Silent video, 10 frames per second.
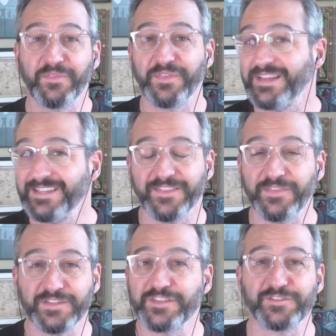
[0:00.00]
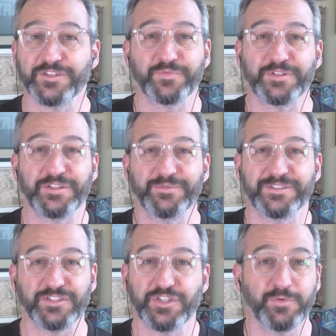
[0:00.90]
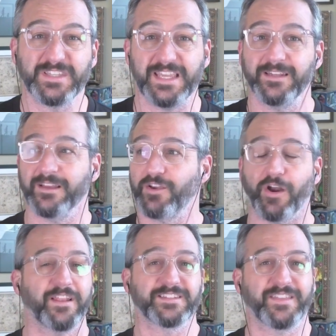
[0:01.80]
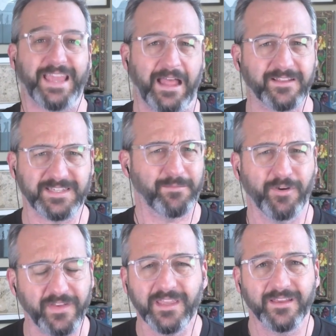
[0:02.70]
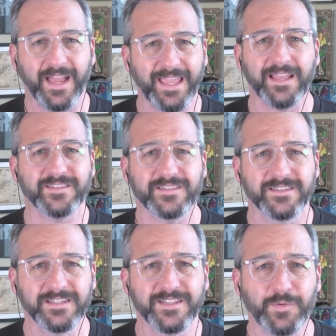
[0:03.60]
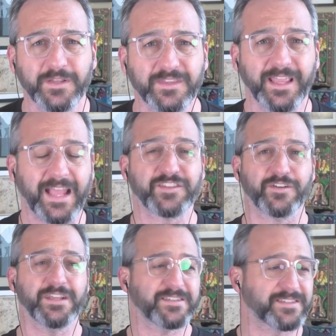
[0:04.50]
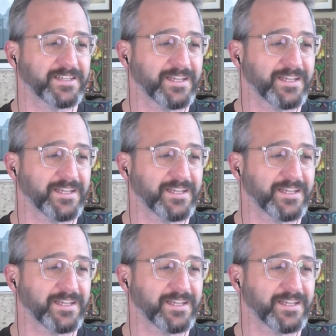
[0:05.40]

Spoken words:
the idea that this is just what she was in a Guardians of the Galaxy movie, I guess, is what the answer is.